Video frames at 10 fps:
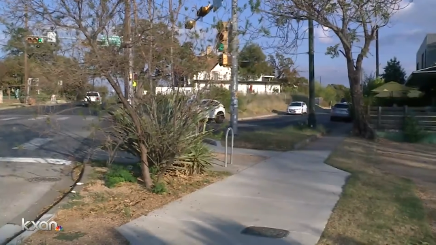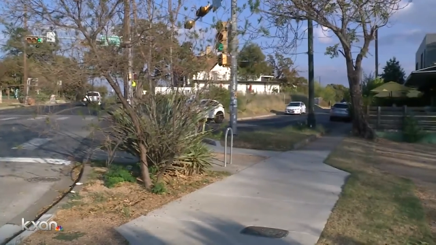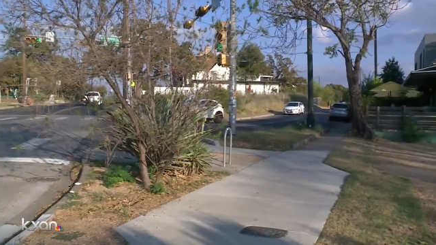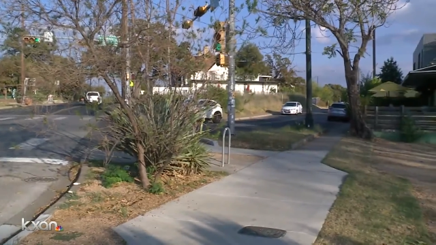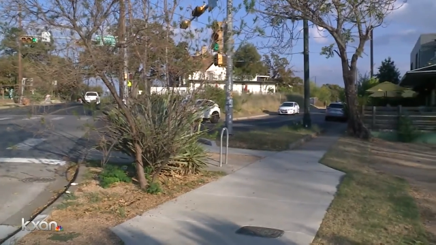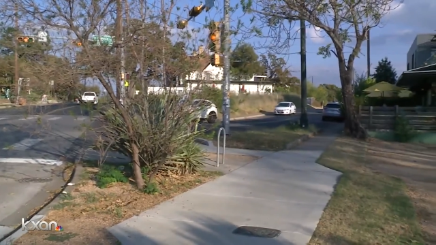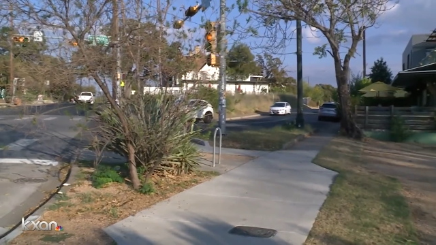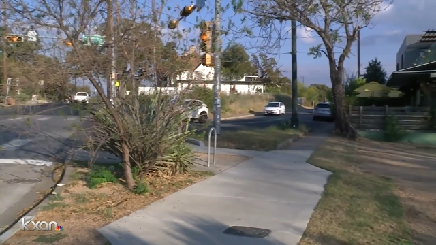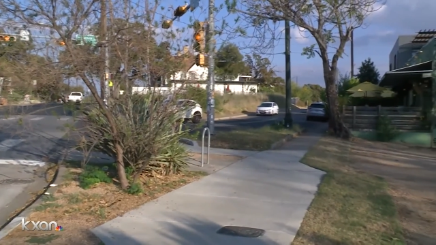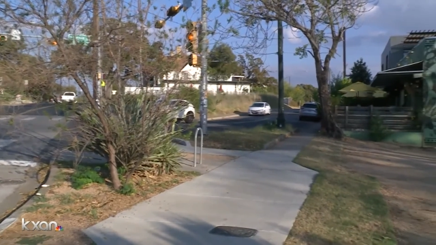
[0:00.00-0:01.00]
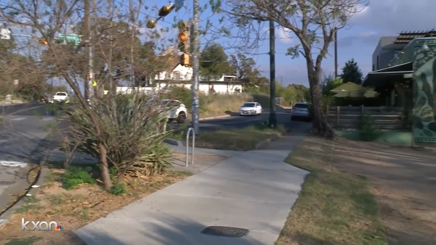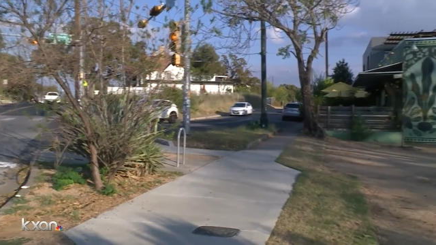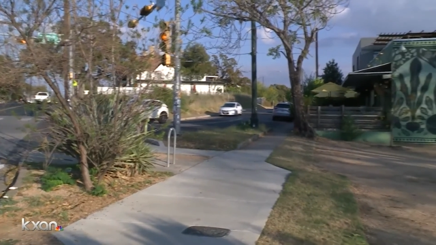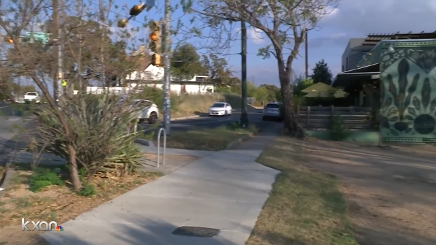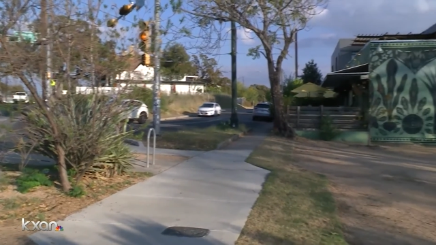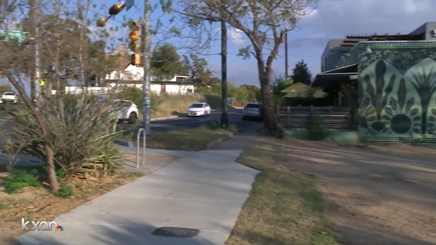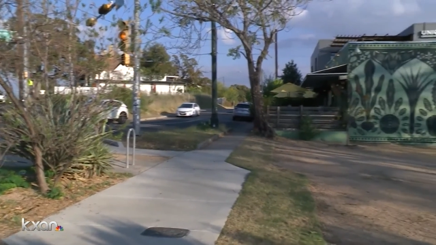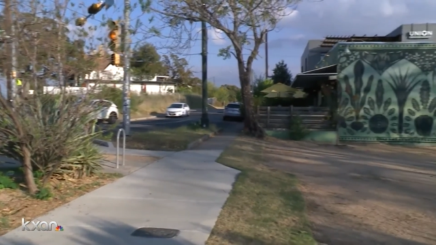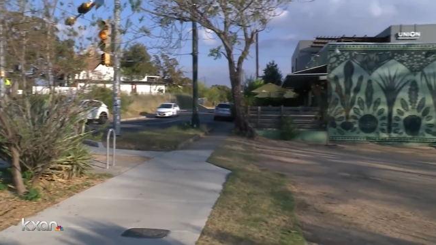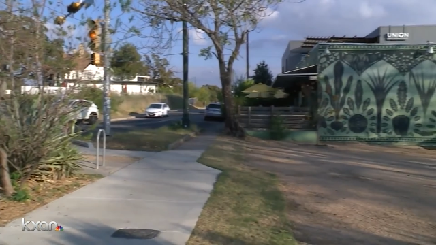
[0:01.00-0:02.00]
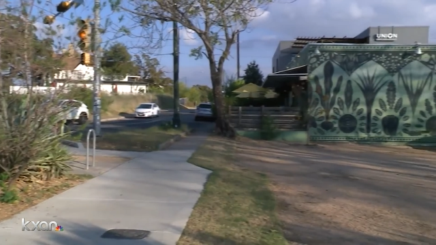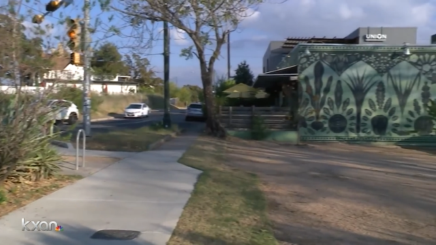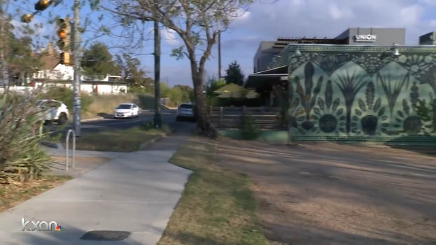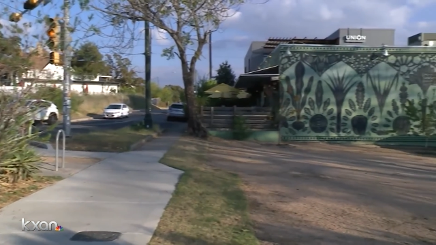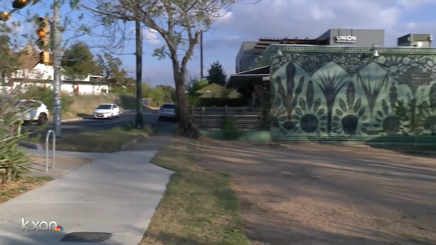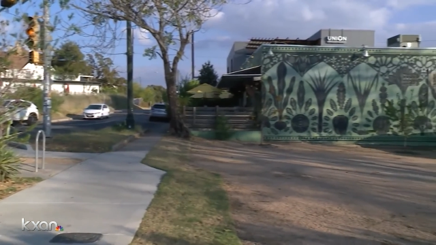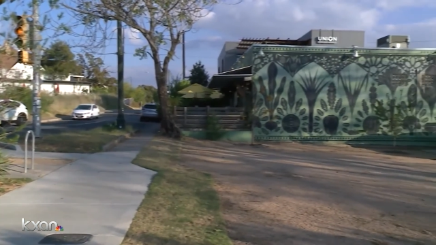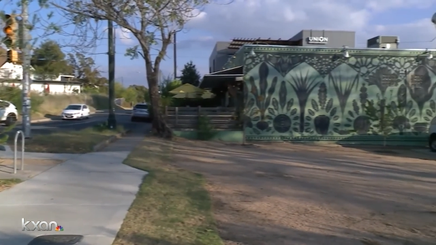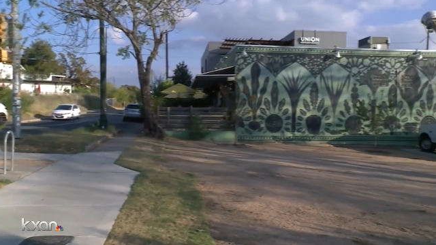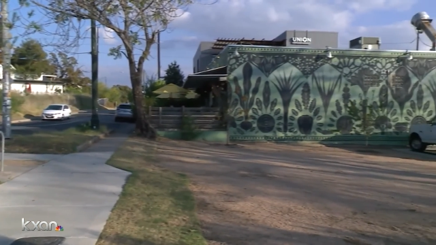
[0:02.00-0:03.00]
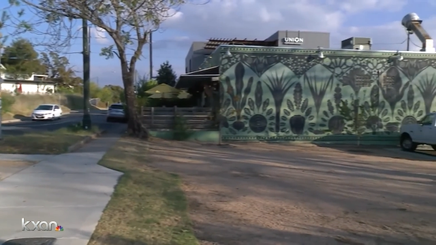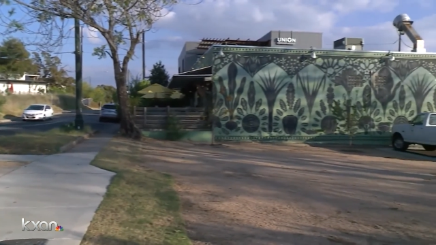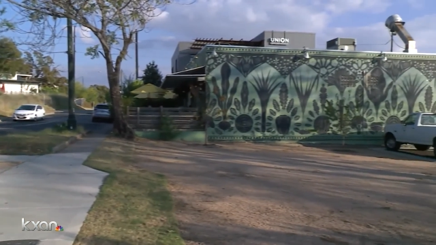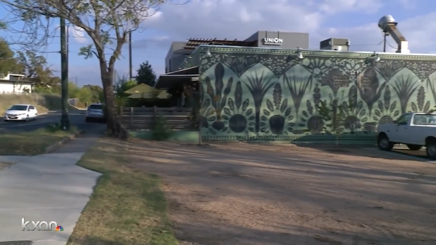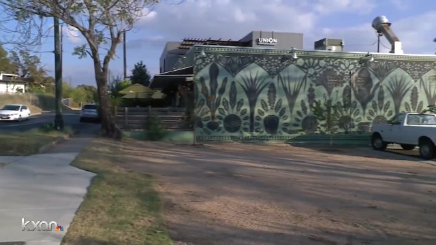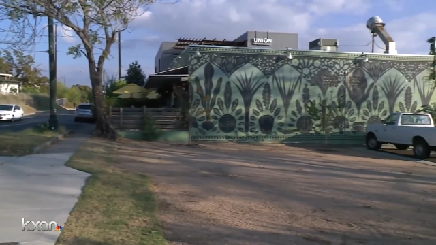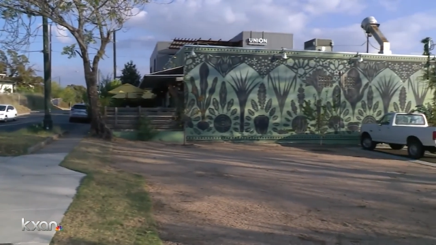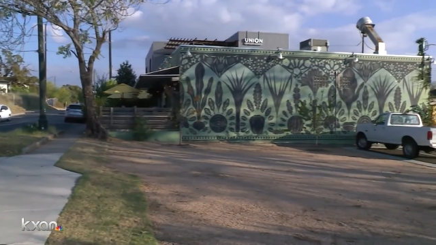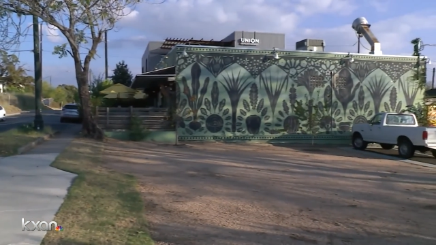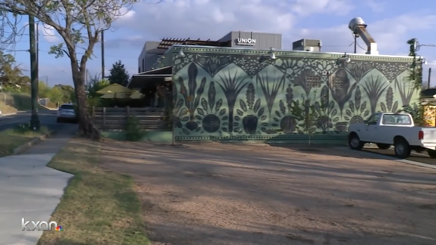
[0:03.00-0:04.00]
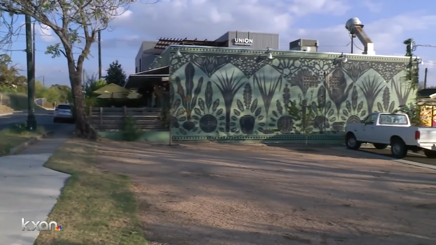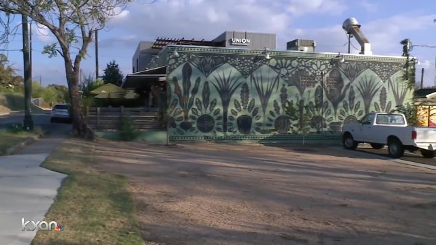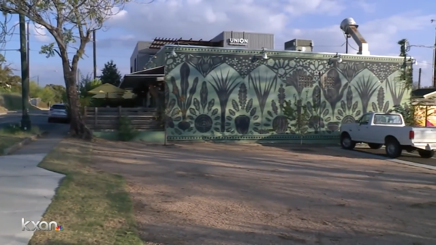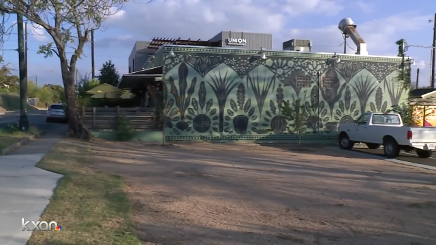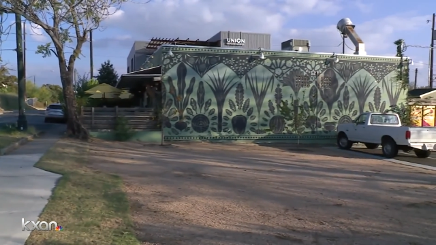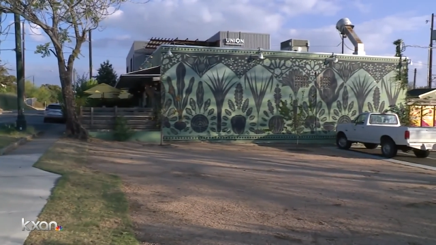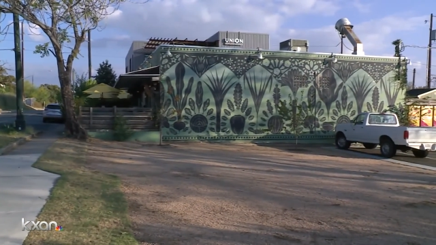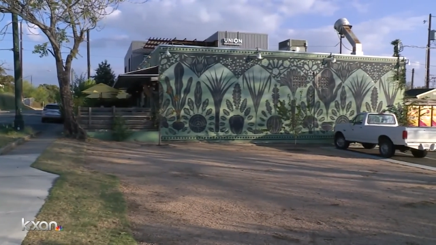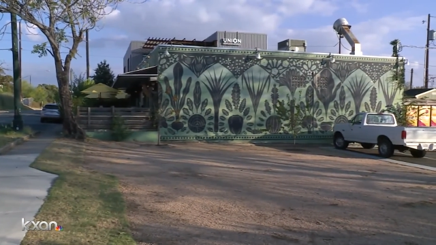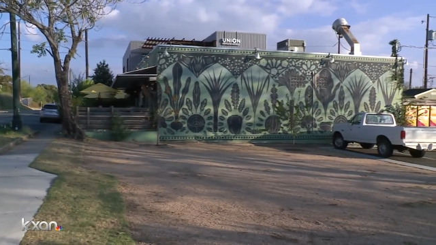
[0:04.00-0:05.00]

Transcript: [unreadable: no face in view]